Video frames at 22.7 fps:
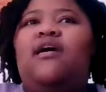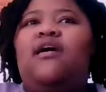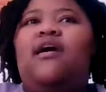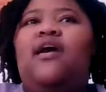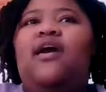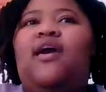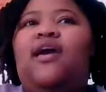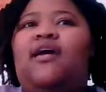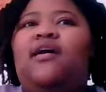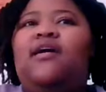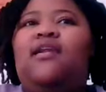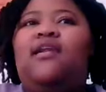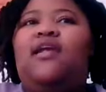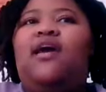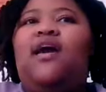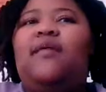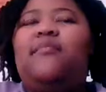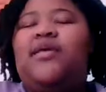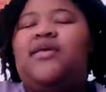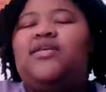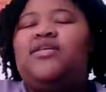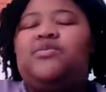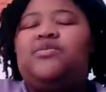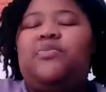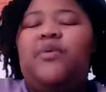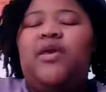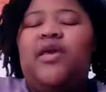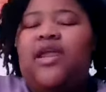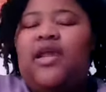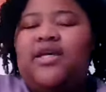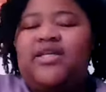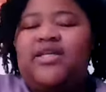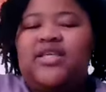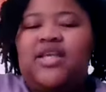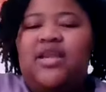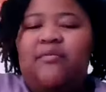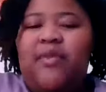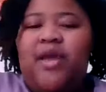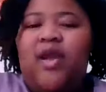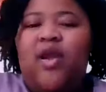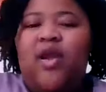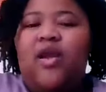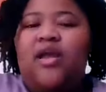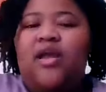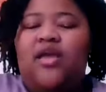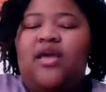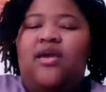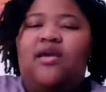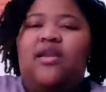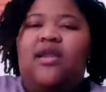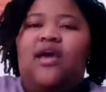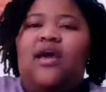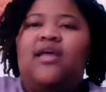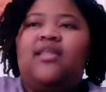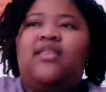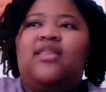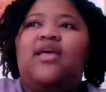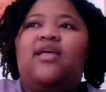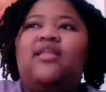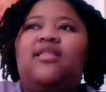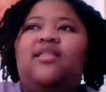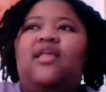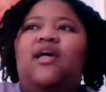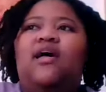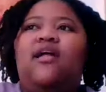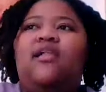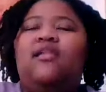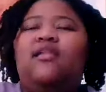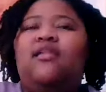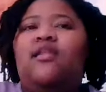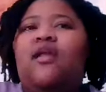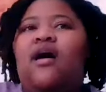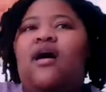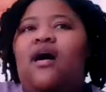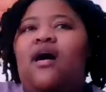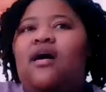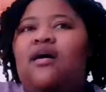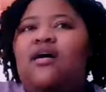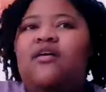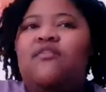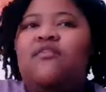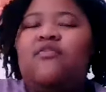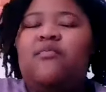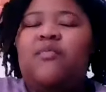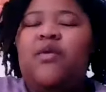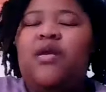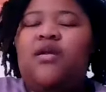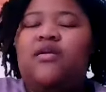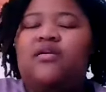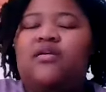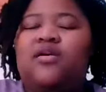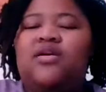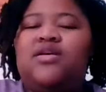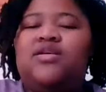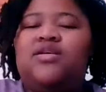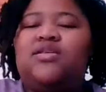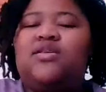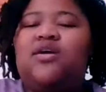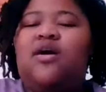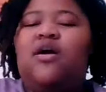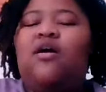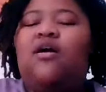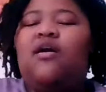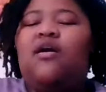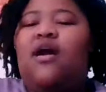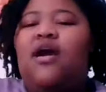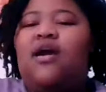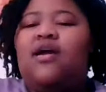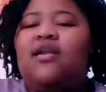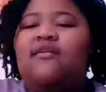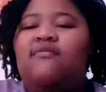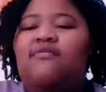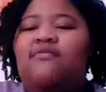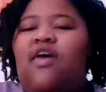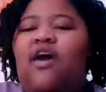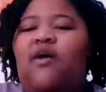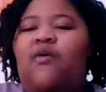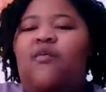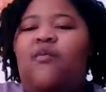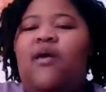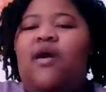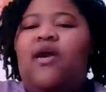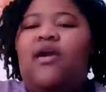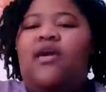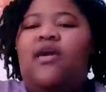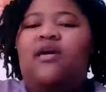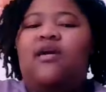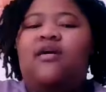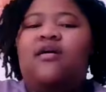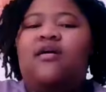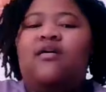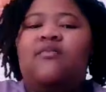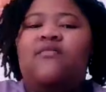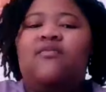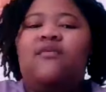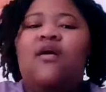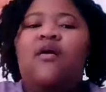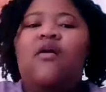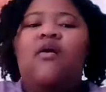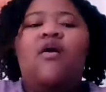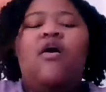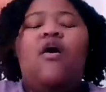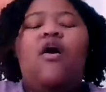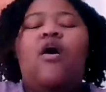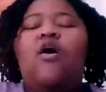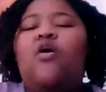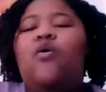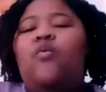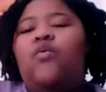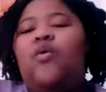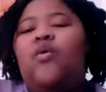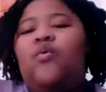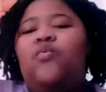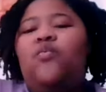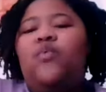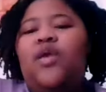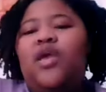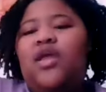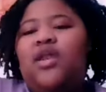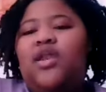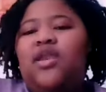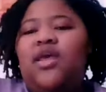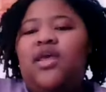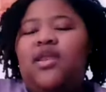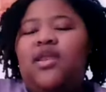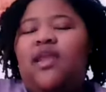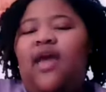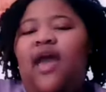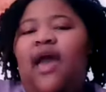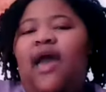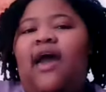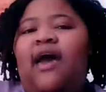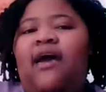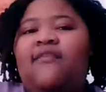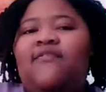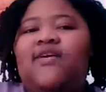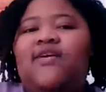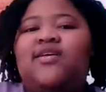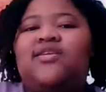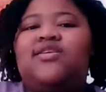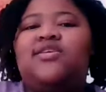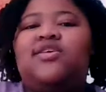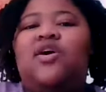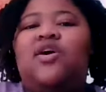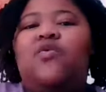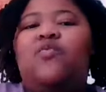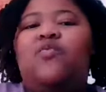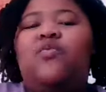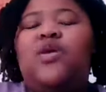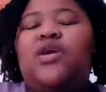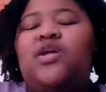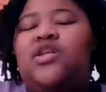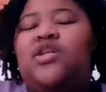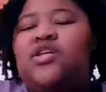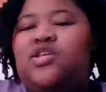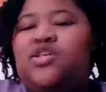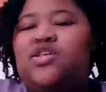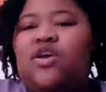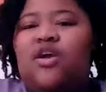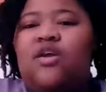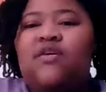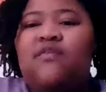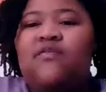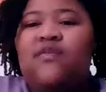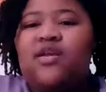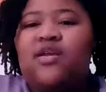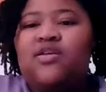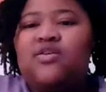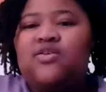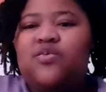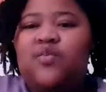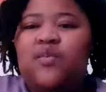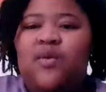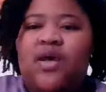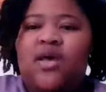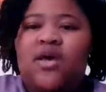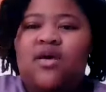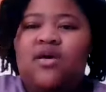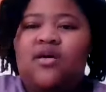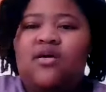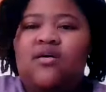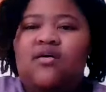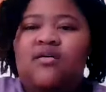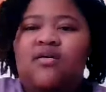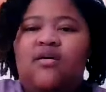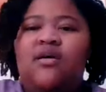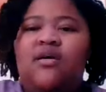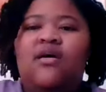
And I mean, speaking as an American, I think a lot of Americans are kind of that way of, oh, well, we didn't have it, so we deserve it as well.